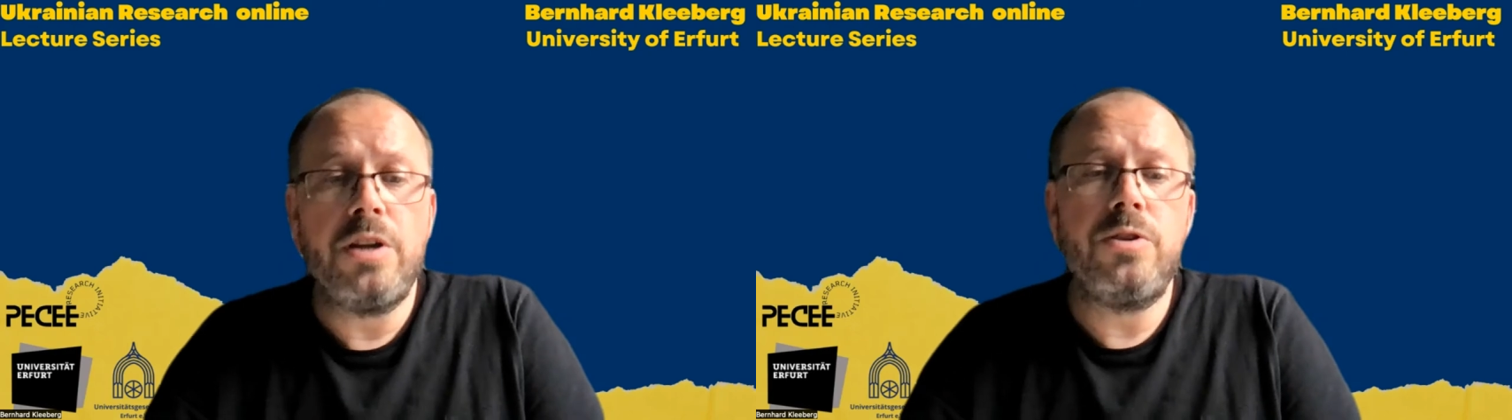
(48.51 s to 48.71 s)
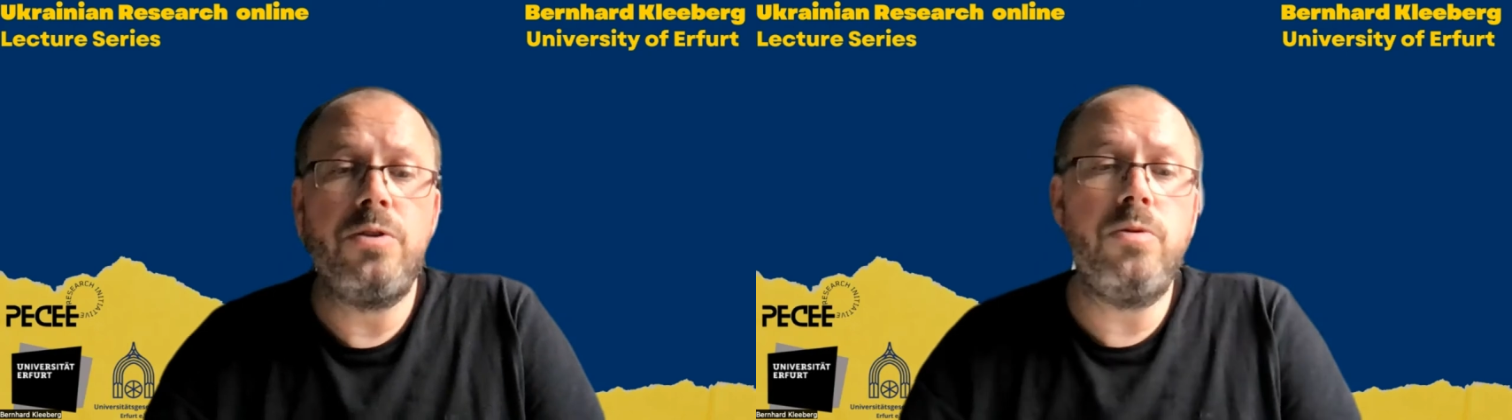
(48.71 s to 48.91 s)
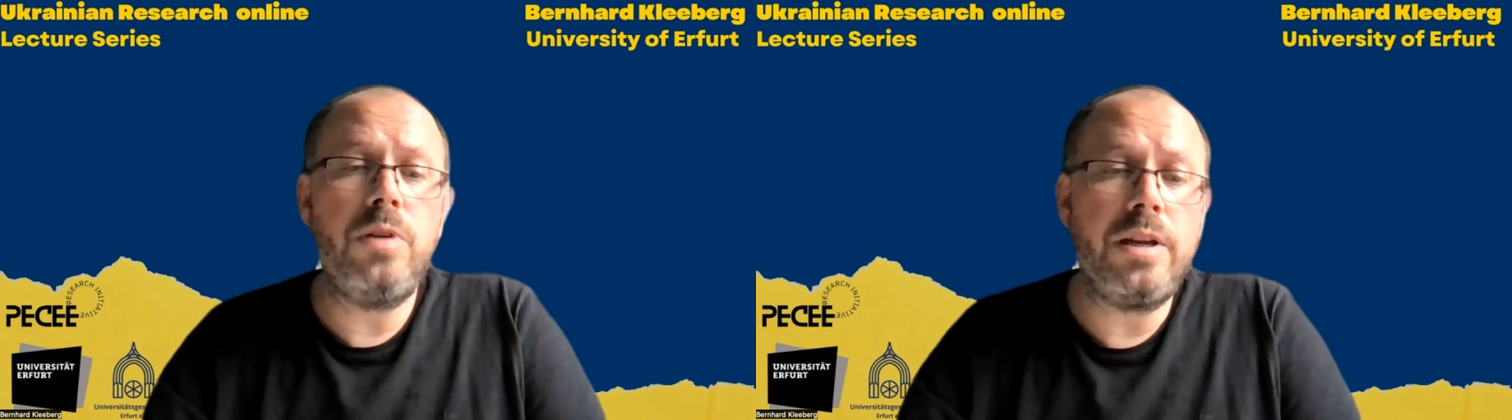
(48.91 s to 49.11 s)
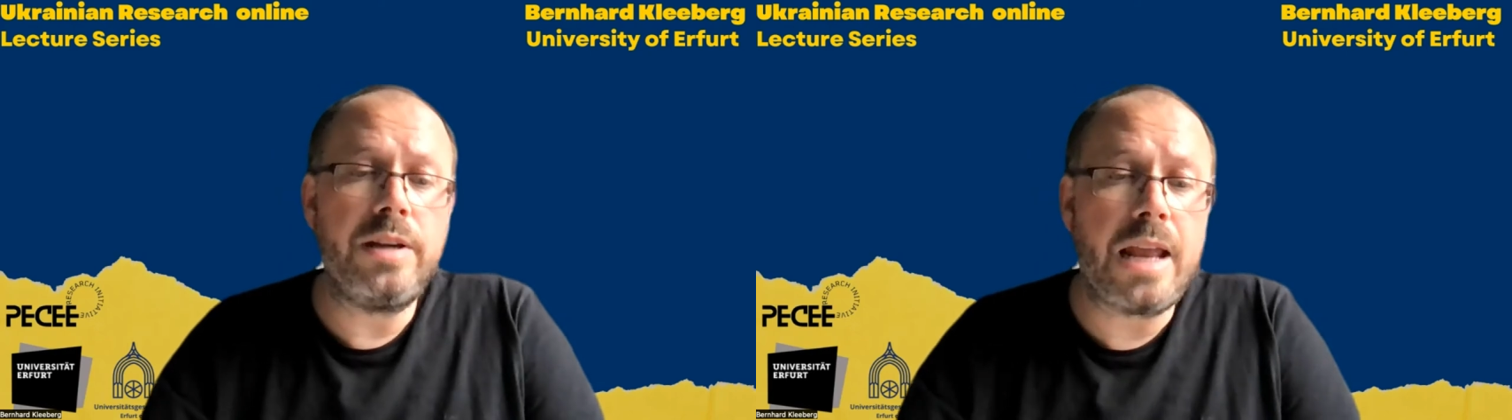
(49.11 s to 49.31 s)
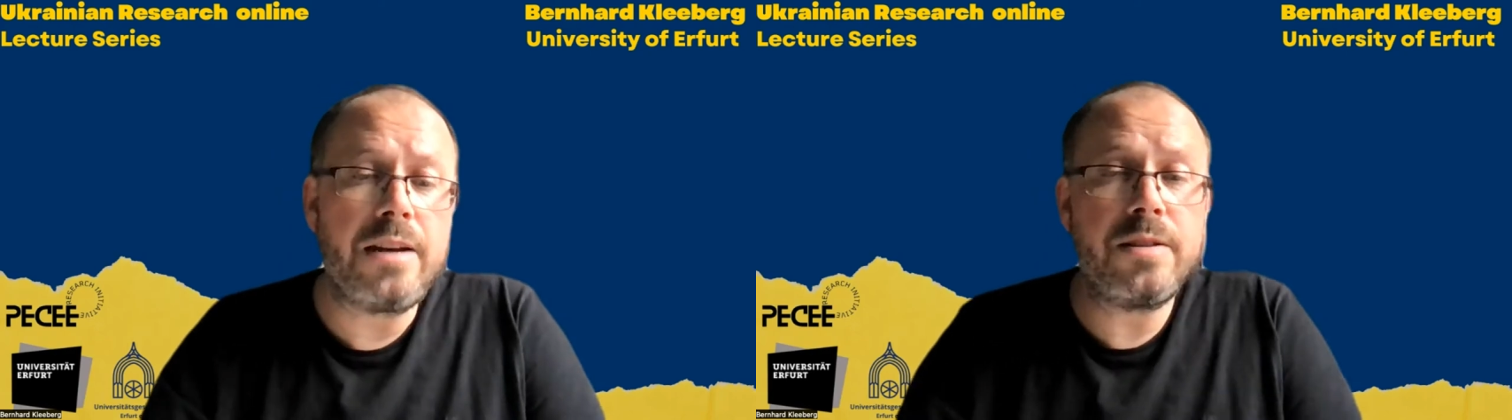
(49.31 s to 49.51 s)
to
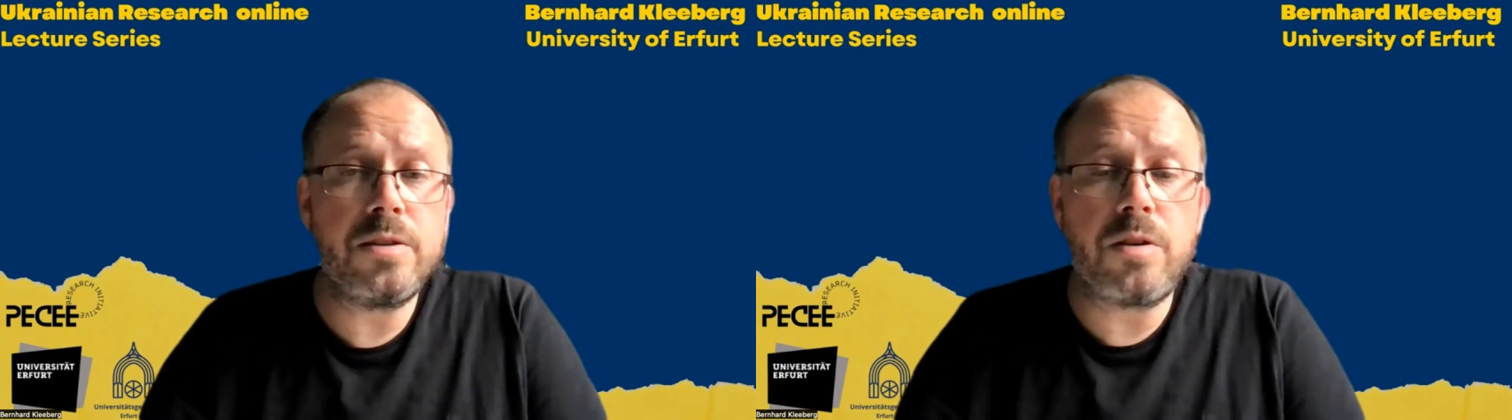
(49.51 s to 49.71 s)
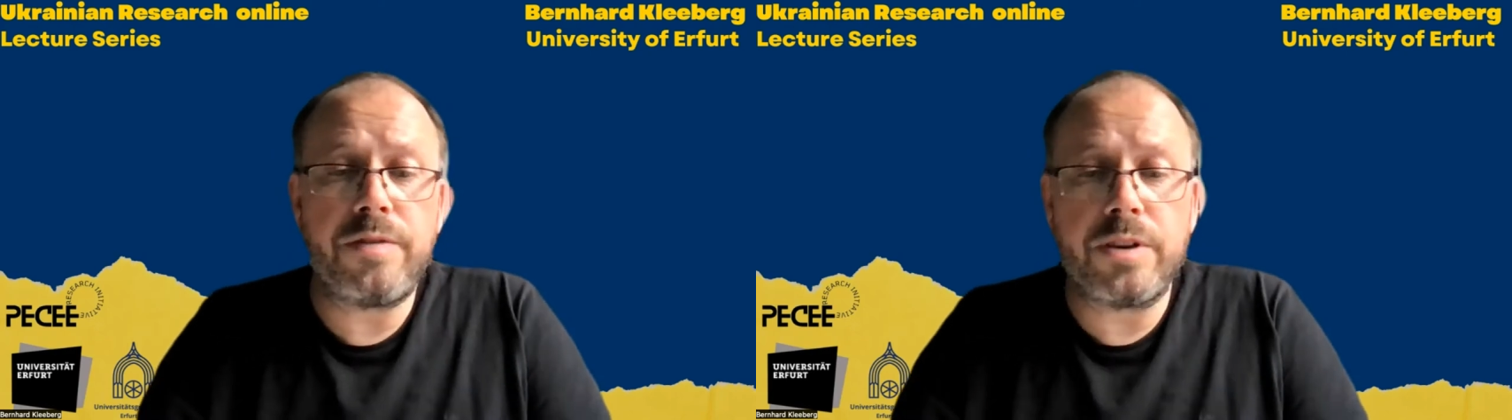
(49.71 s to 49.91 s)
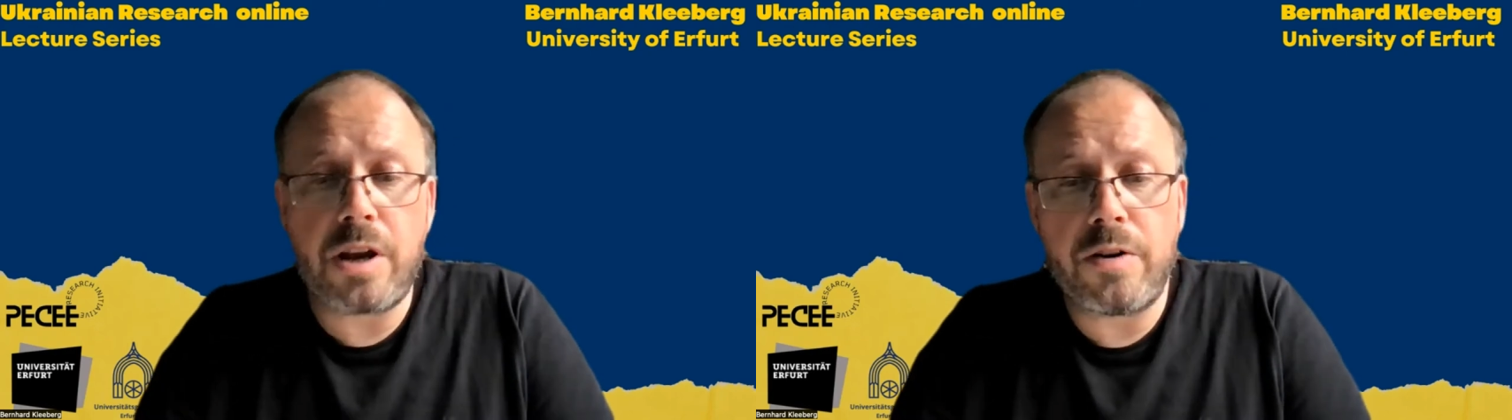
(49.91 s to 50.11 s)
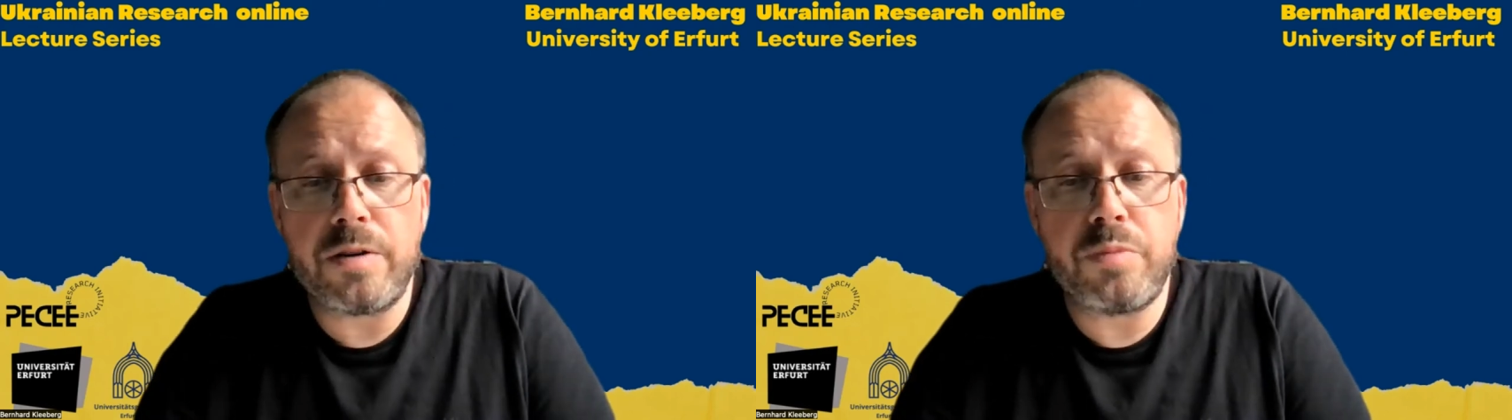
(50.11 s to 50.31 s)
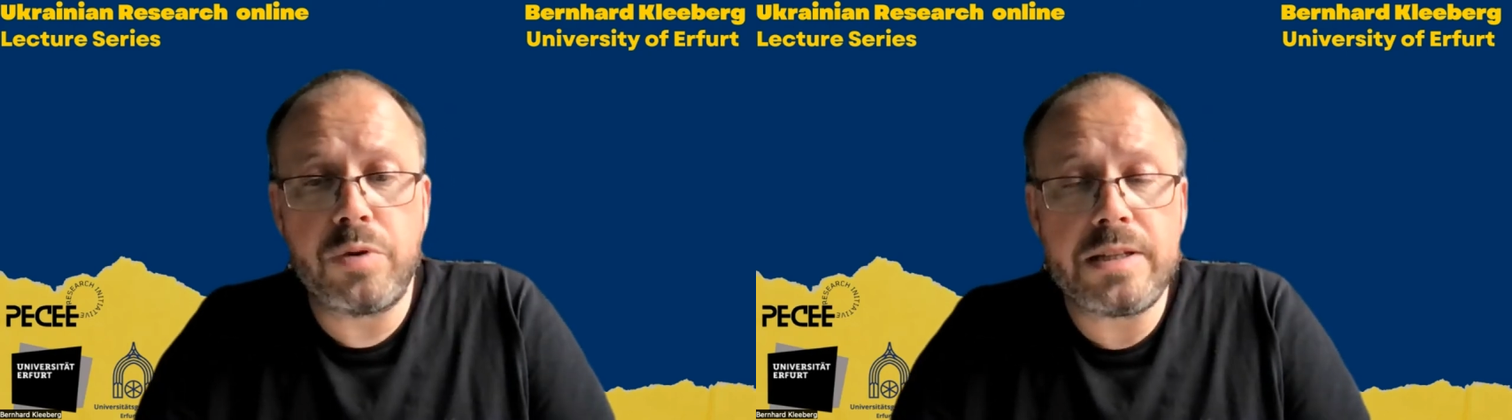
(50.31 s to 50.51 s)
analysis of the
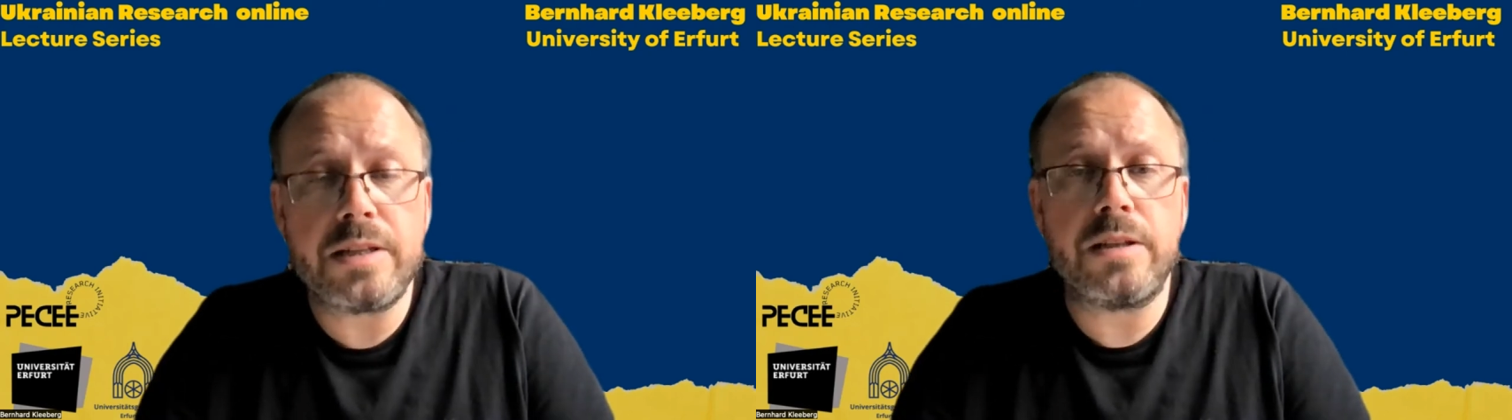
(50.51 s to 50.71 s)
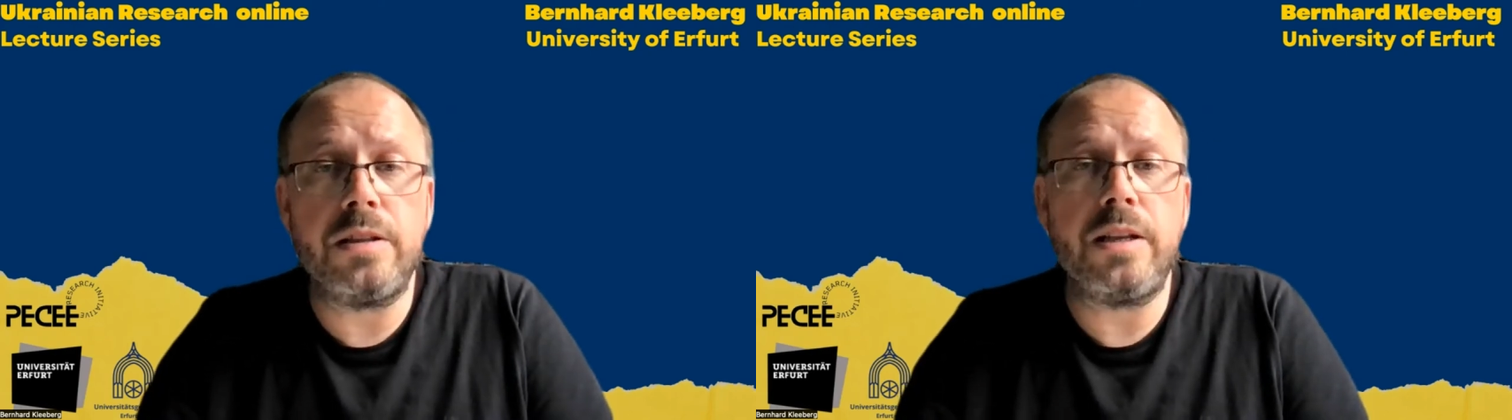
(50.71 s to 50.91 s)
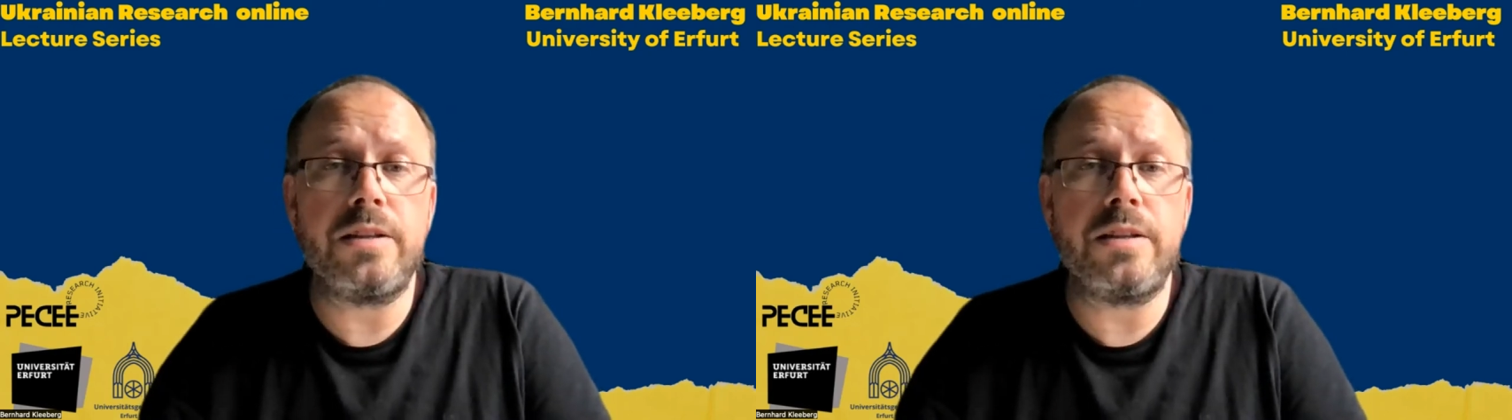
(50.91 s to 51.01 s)
current political